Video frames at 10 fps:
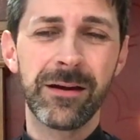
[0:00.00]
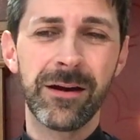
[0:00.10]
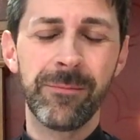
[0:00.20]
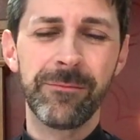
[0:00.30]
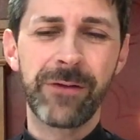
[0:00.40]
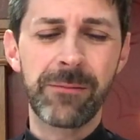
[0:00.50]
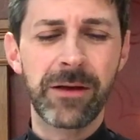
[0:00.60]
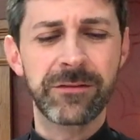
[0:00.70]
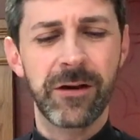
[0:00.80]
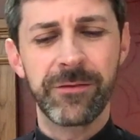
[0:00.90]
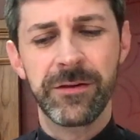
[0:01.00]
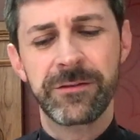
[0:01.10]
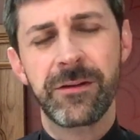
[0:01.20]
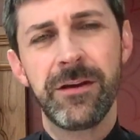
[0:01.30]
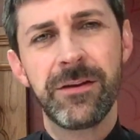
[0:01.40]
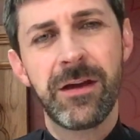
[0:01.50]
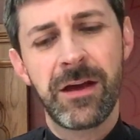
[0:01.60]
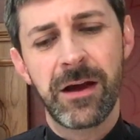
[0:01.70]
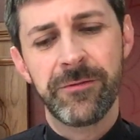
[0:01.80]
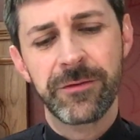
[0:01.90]
and find myself in a state
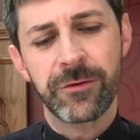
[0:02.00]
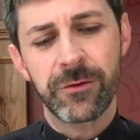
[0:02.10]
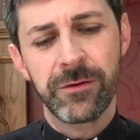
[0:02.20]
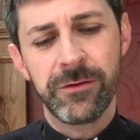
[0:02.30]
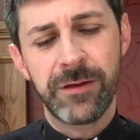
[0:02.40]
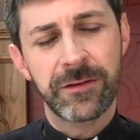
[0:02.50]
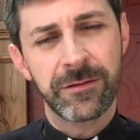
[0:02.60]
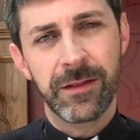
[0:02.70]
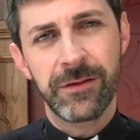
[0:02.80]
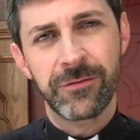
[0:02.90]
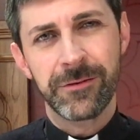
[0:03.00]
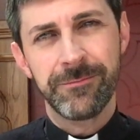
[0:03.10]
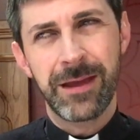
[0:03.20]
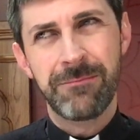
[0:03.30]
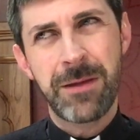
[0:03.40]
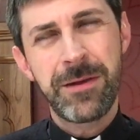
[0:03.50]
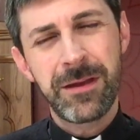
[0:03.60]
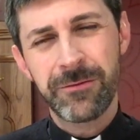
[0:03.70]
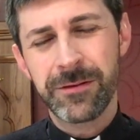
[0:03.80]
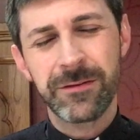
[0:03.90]
of a certain desolation and maybe
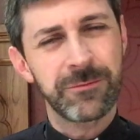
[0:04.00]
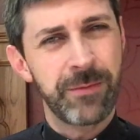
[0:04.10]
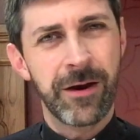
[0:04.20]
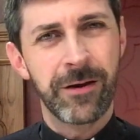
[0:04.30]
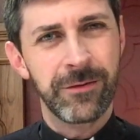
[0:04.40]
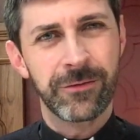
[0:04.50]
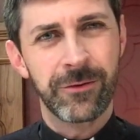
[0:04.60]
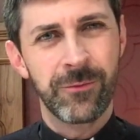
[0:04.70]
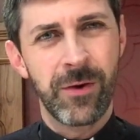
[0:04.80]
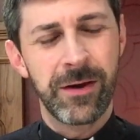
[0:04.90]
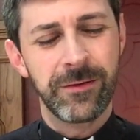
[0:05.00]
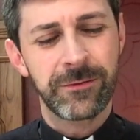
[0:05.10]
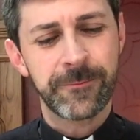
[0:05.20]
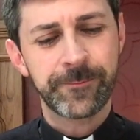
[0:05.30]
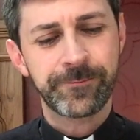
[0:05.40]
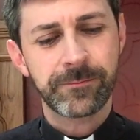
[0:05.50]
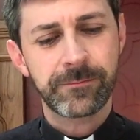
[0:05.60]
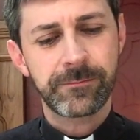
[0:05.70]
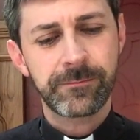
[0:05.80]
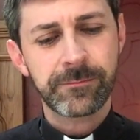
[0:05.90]
even despair in certain ways.
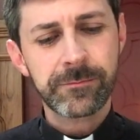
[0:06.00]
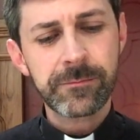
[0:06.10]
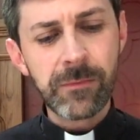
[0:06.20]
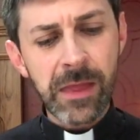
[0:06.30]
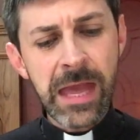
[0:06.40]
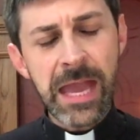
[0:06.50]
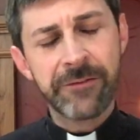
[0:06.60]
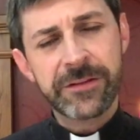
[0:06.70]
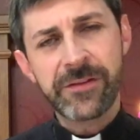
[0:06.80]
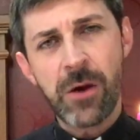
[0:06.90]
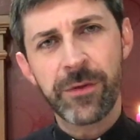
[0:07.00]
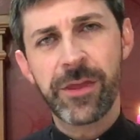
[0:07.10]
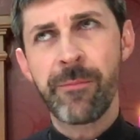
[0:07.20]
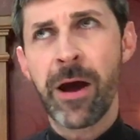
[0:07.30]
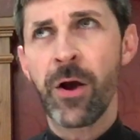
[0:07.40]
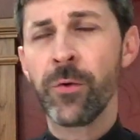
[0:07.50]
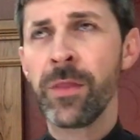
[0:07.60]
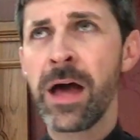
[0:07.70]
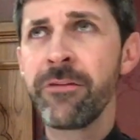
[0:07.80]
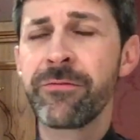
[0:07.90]
If it's not within my own
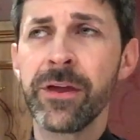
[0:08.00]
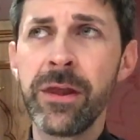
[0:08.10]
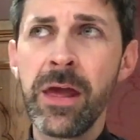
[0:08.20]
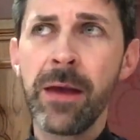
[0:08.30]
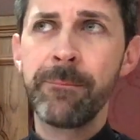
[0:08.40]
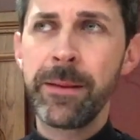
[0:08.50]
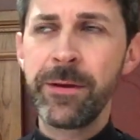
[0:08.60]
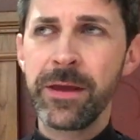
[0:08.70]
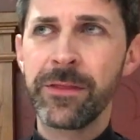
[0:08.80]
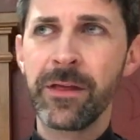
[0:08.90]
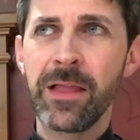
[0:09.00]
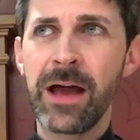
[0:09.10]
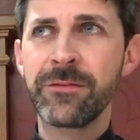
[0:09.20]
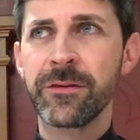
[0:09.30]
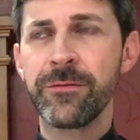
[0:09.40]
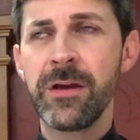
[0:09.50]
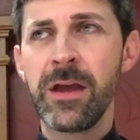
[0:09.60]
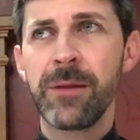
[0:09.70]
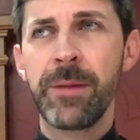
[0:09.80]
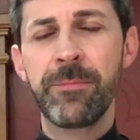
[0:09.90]
life, then maybe in the lives of
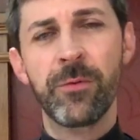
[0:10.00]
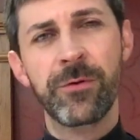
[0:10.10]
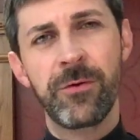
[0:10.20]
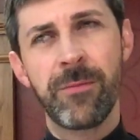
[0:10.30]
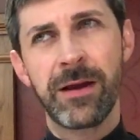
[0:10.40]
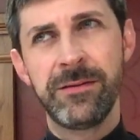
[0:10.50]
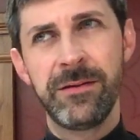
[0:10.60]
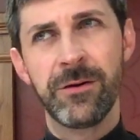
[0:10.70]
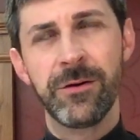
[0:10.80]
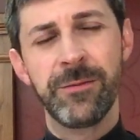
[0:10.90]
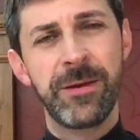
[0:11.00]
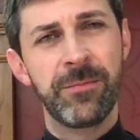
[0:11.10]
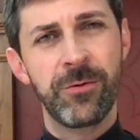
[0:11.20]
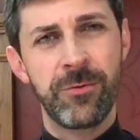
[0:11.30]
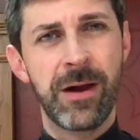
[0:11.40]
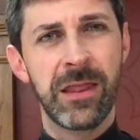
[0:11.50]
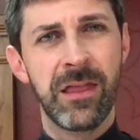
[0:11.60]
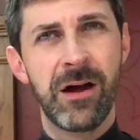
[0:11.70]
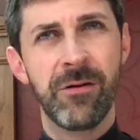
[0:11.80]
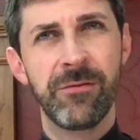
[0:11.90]
people with whom I deal, the people whom I
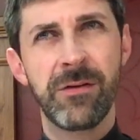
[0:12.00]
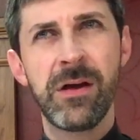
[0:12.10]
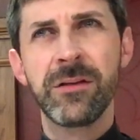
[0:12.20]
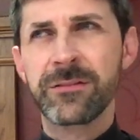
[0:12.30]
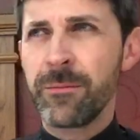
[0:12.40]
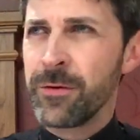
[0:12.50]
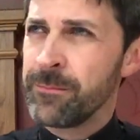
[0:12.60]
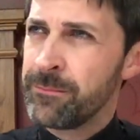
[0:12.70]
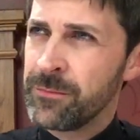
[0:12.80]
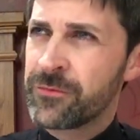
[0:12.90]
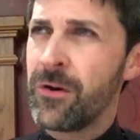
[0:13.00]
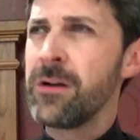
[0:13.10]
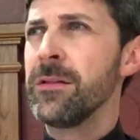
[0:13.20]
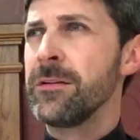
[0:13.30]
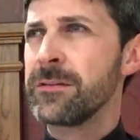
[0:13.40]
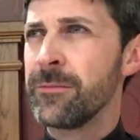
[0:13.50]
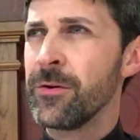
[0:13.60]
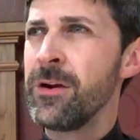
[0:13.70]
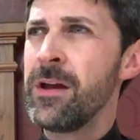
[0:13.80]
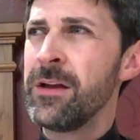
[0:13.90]
love. Some are struggling, some
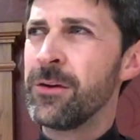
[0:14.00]
are